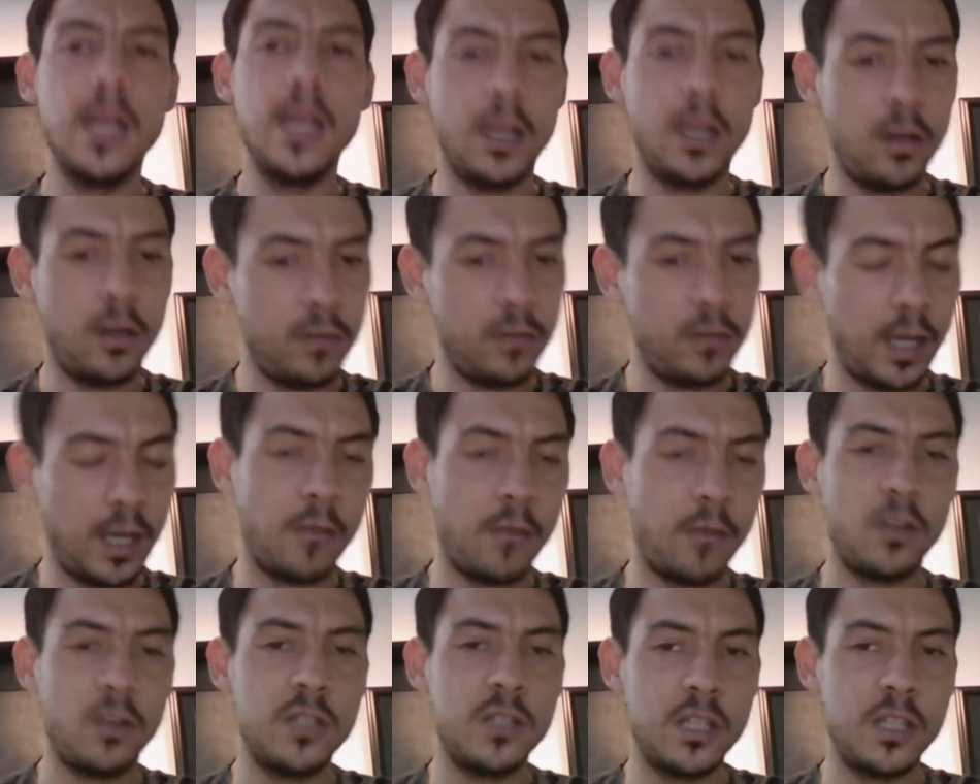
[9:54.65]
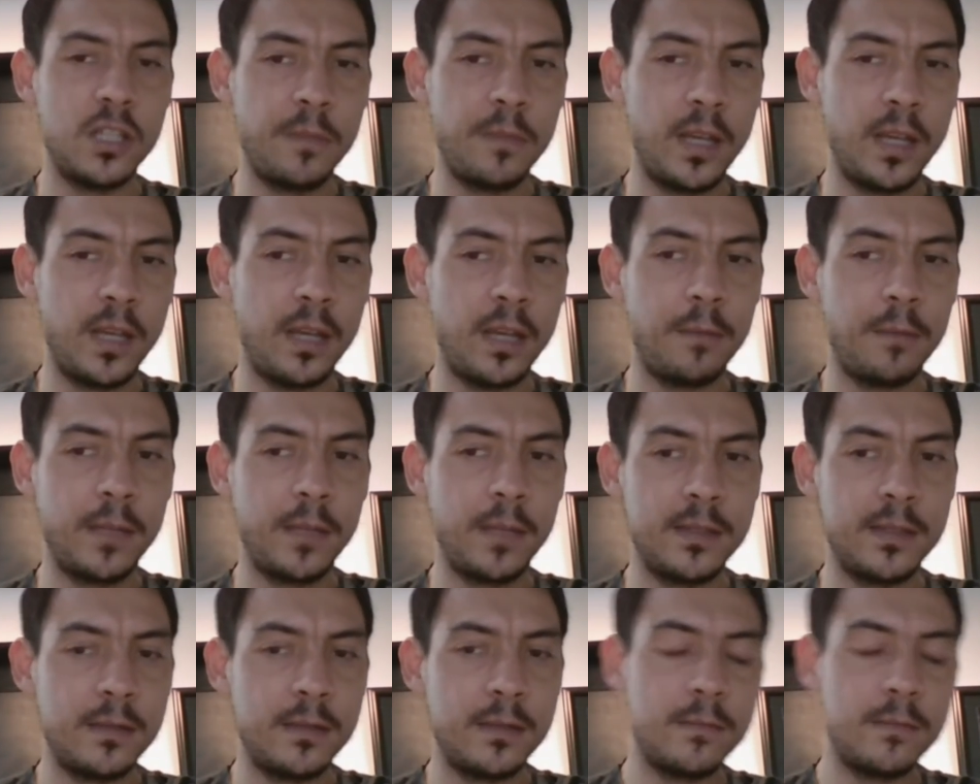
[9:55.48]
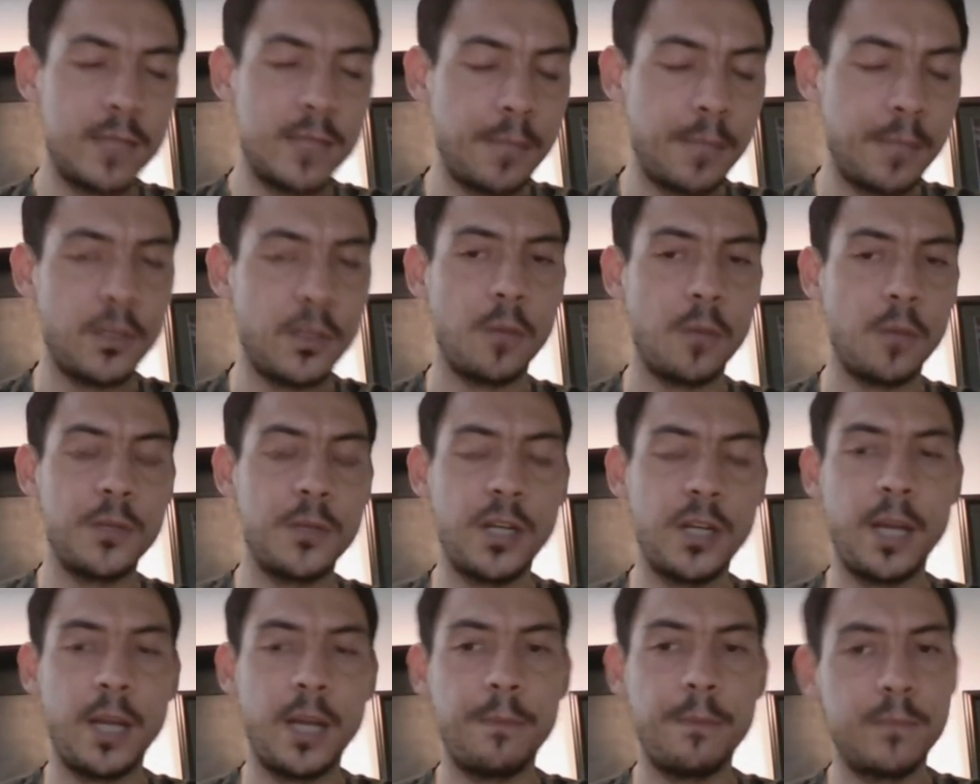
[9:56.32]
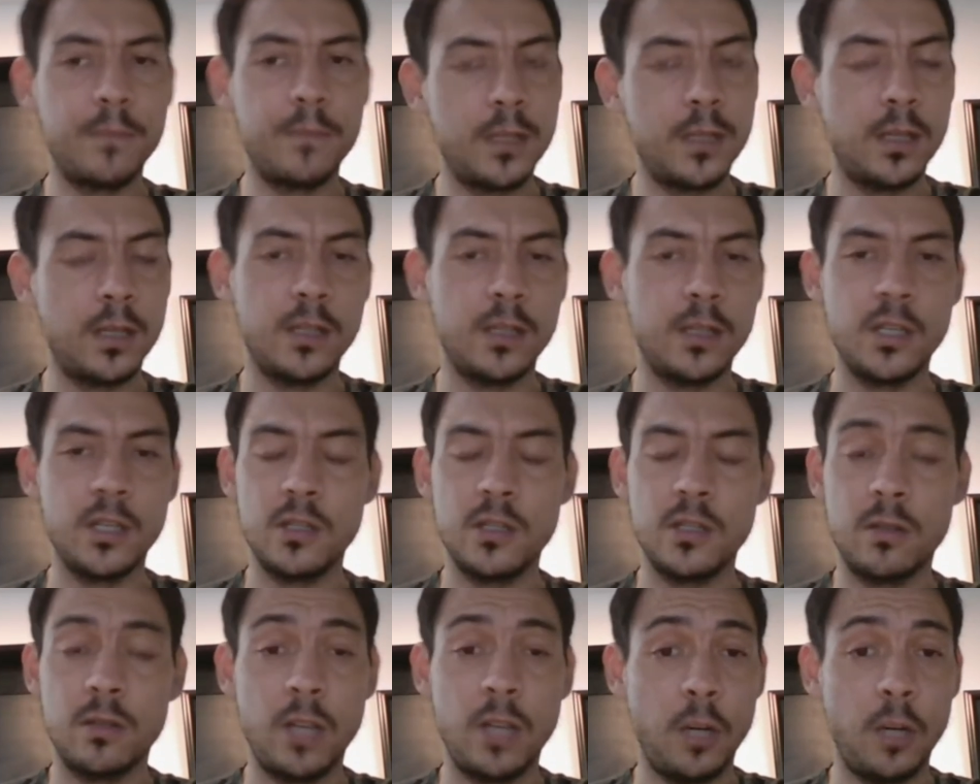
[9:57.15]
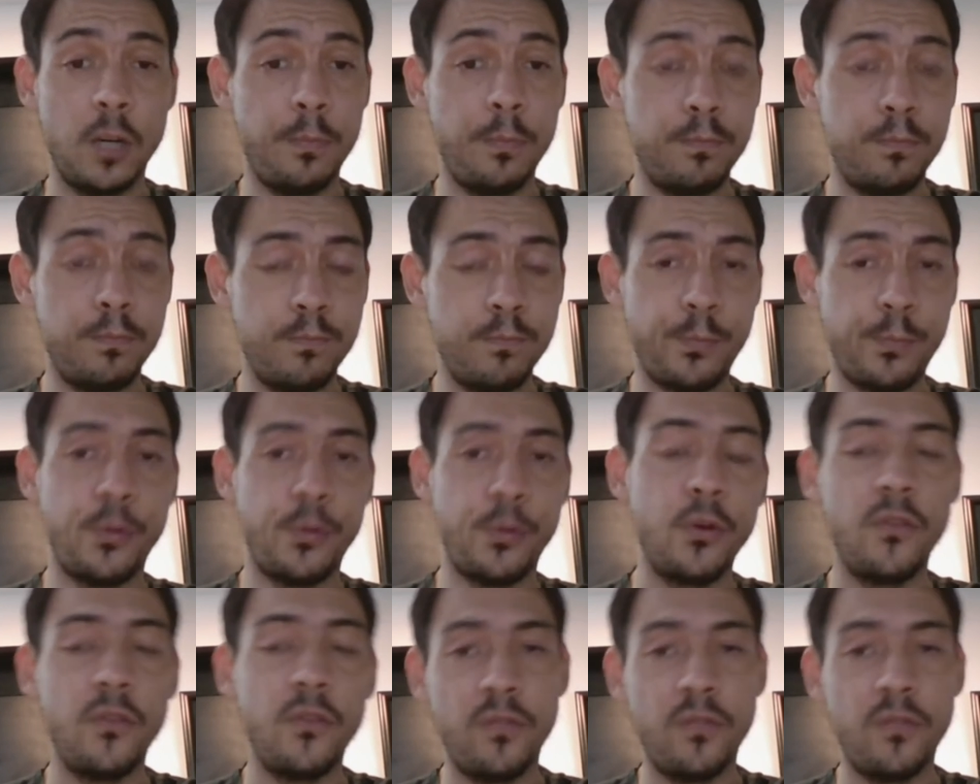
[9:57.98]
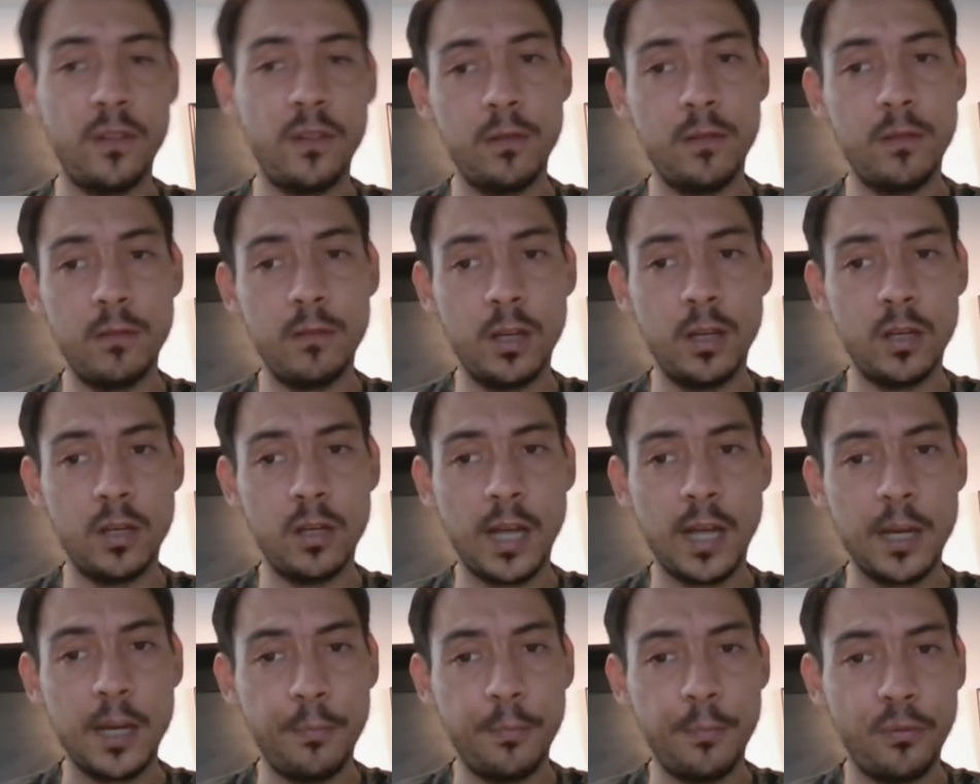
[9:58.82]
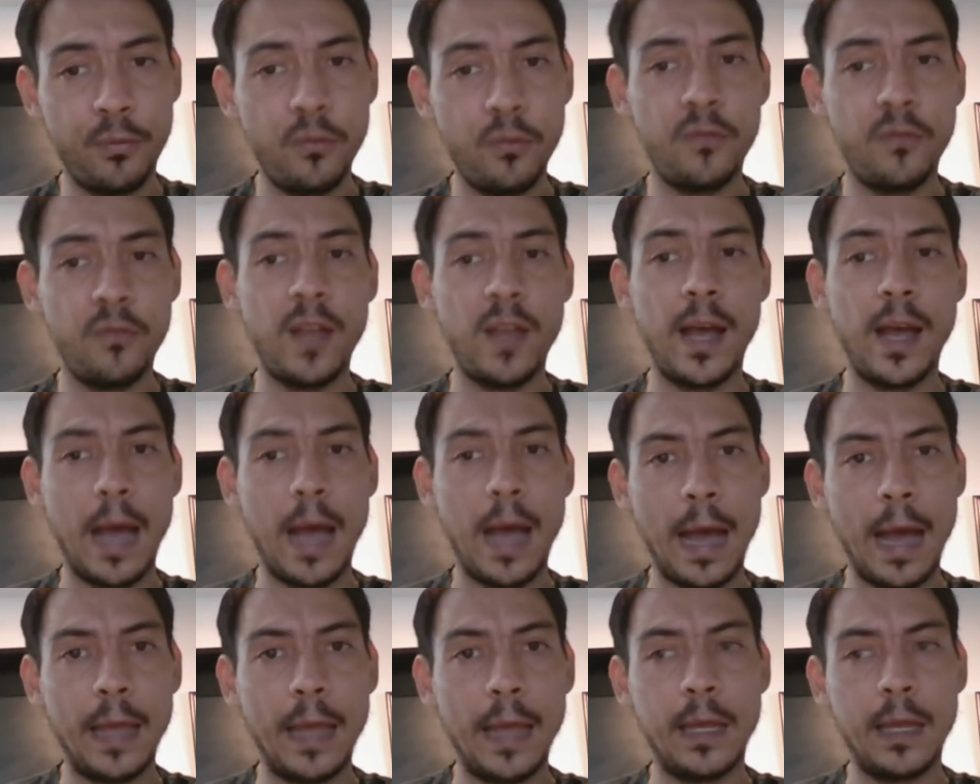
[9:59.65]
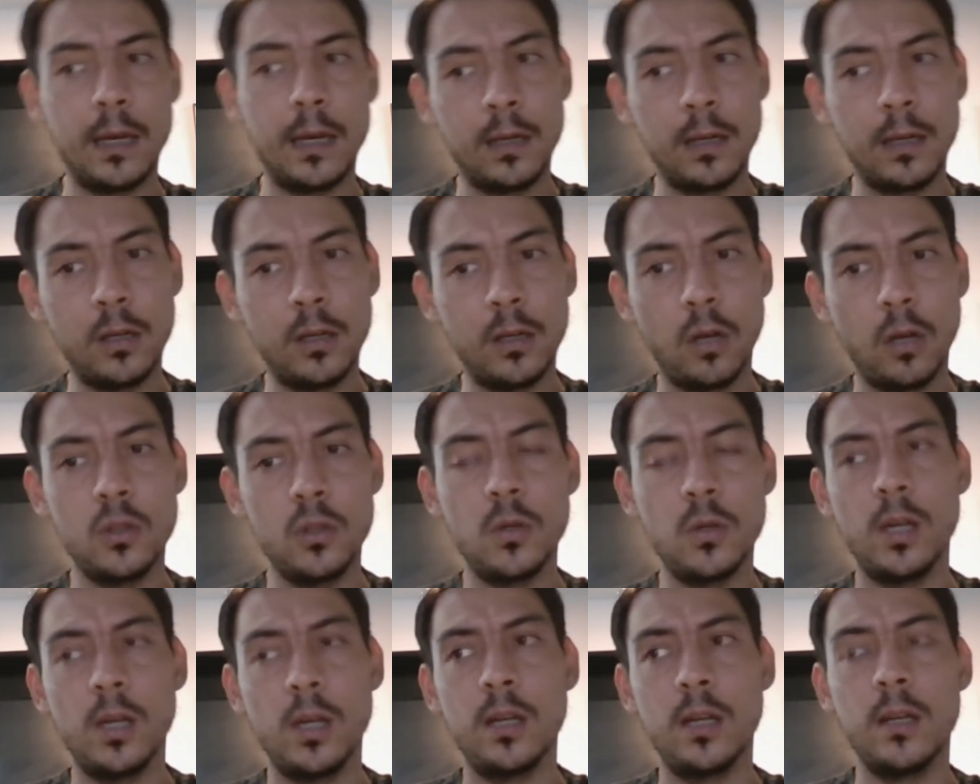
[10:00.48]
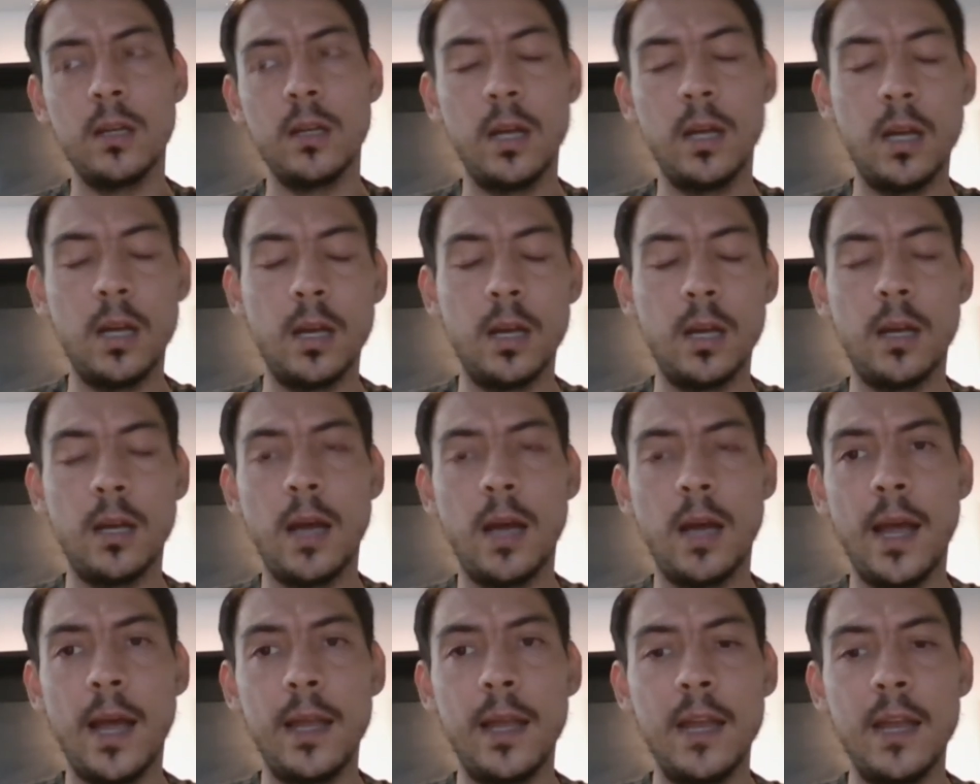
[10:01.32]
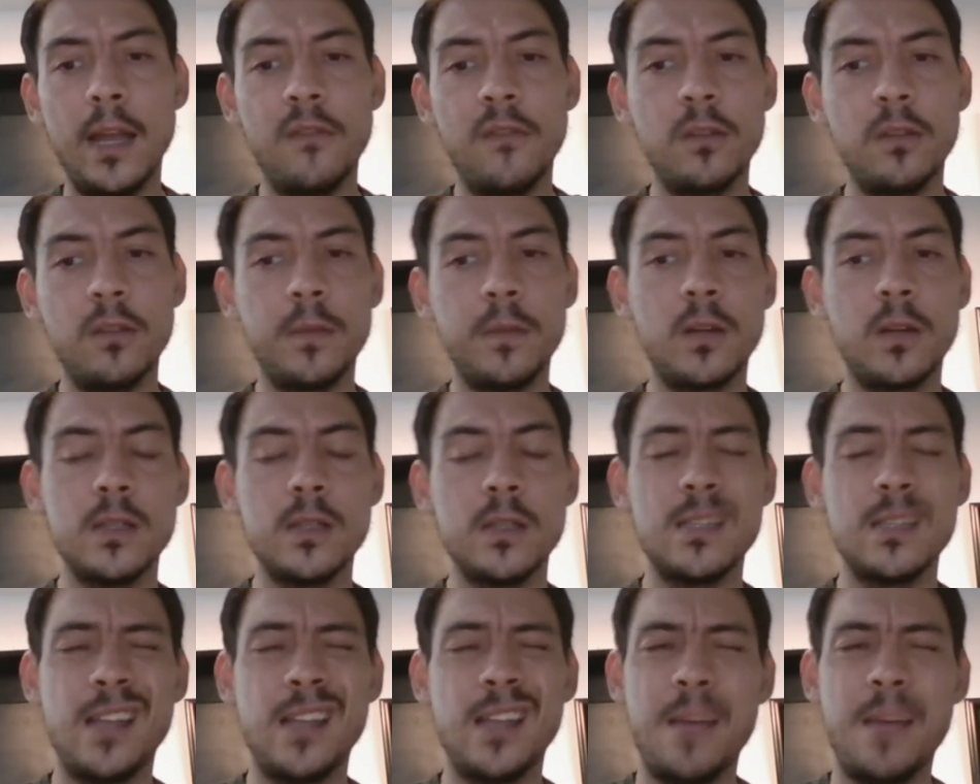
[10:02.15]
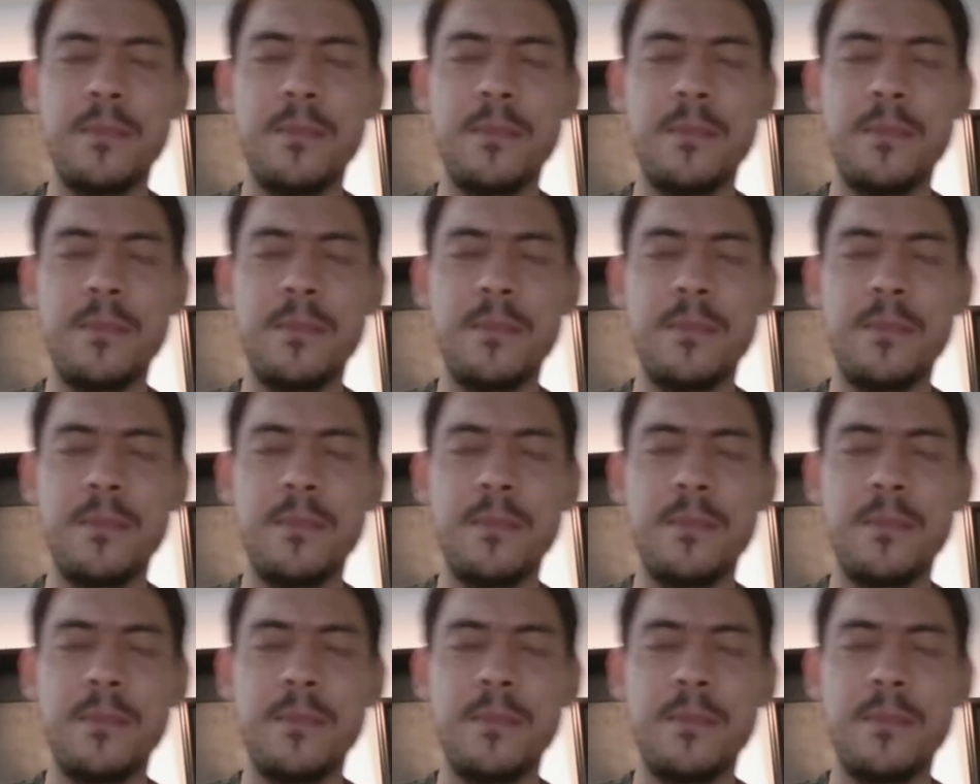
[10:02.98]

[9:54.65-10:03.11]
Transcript: You know, I wanted to be in my tip top shape to just, you know, prove you know, kind of prove that I can go to a higher level, because the